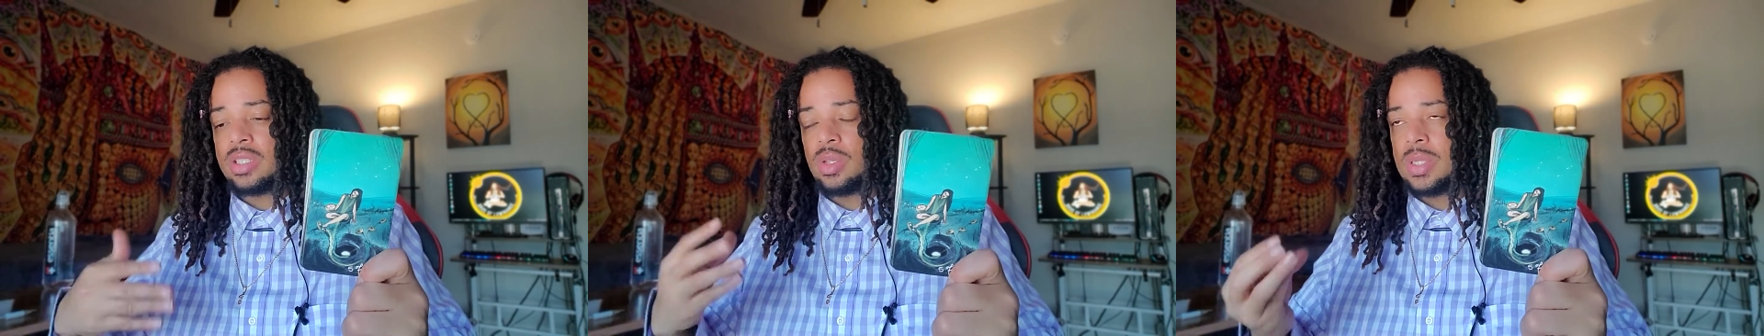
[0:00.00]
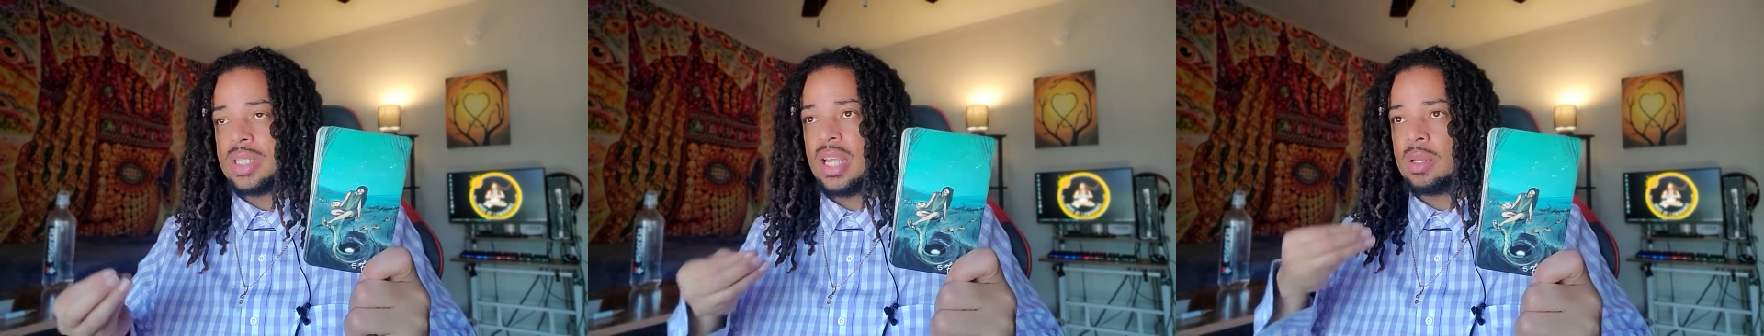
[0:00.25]
so
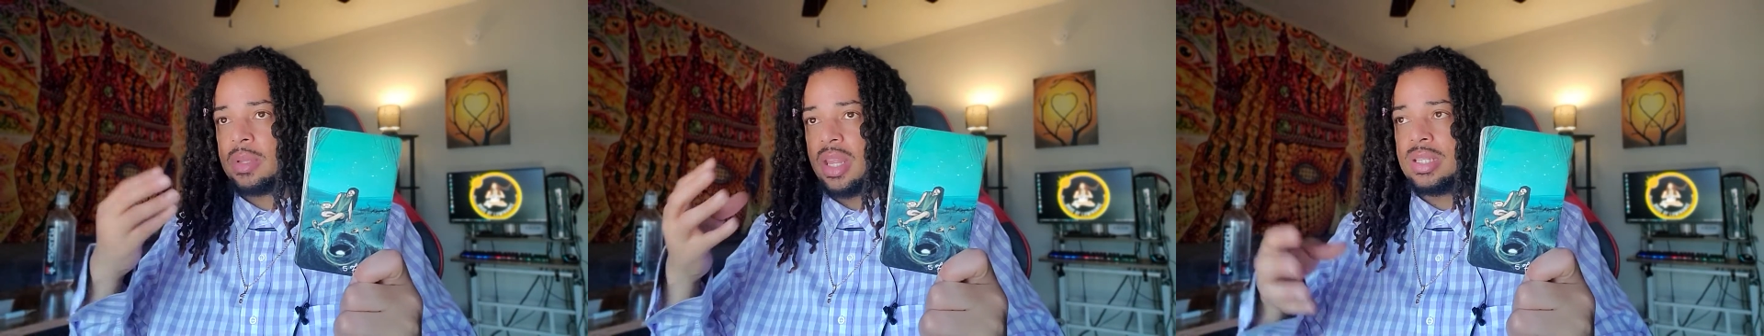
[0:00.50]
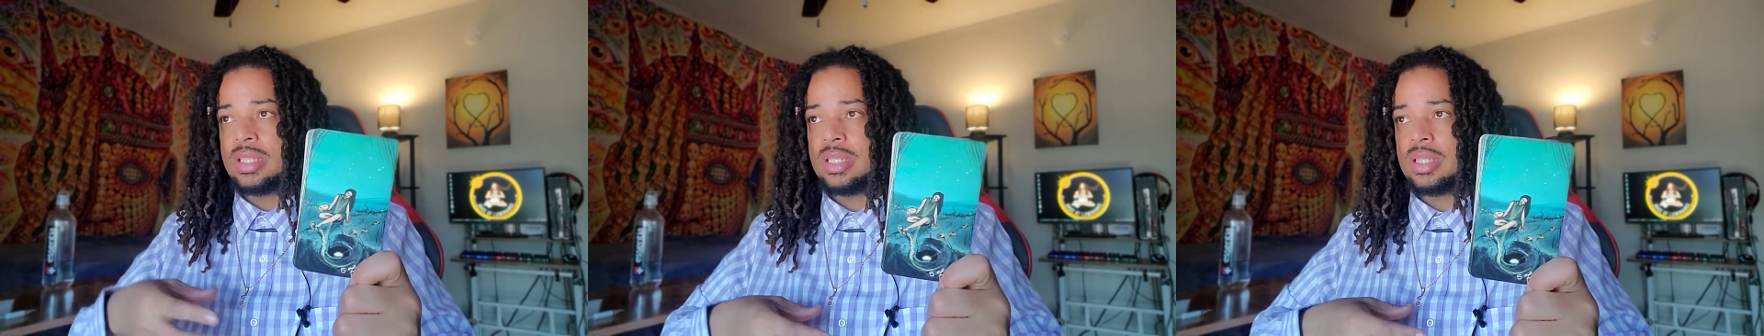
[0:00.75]
it's telling me
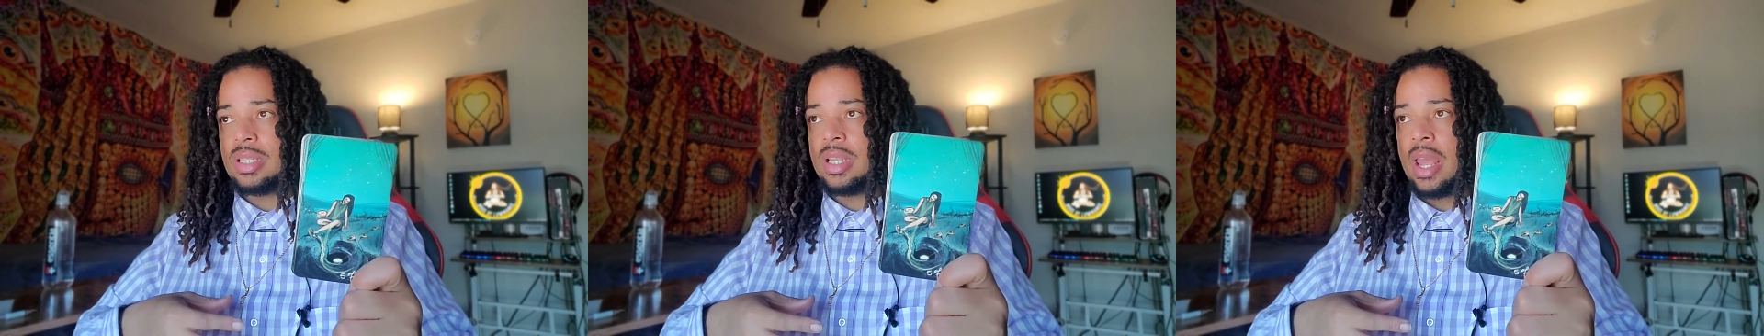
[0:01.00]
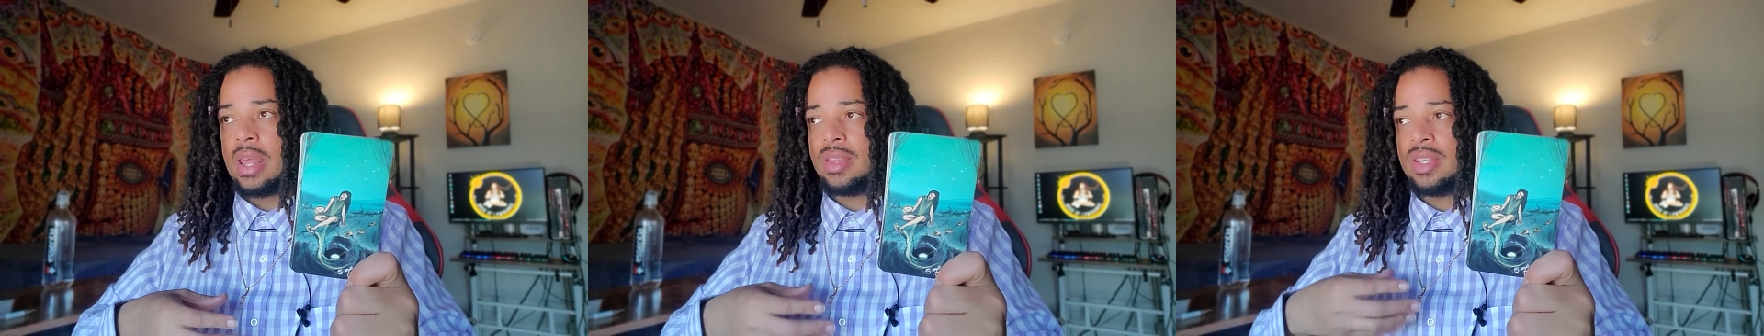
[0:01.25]
this is
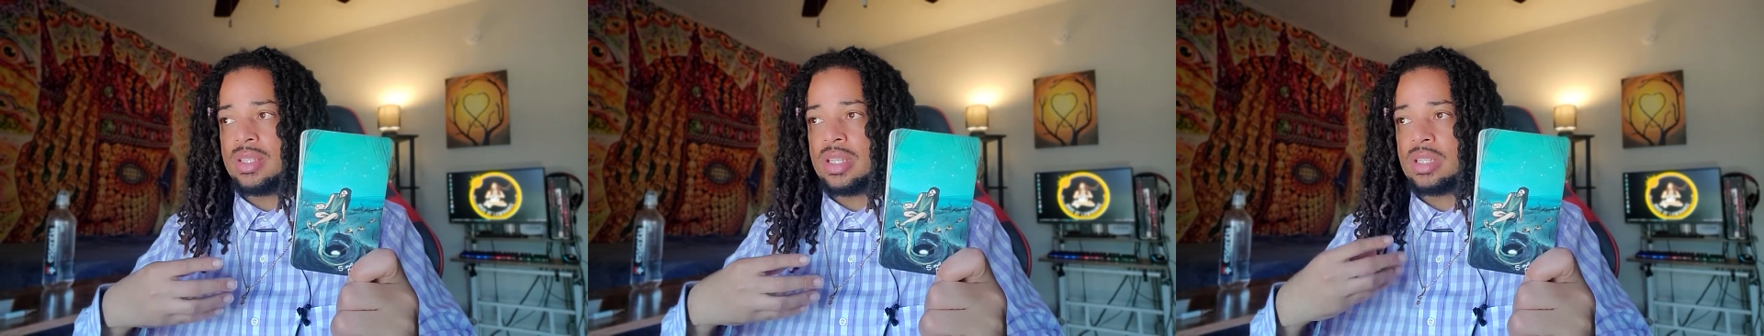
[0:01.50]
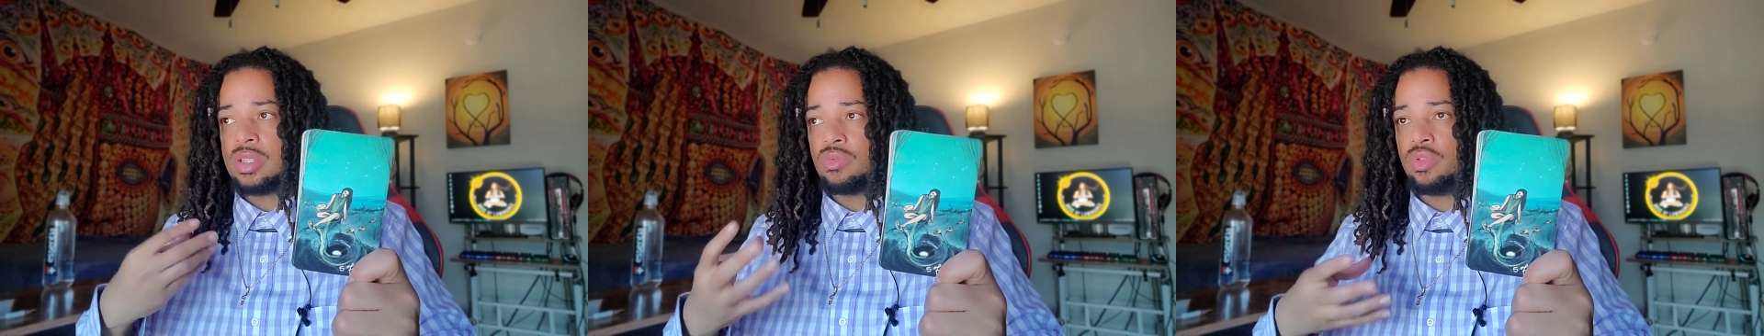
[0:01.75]
that this is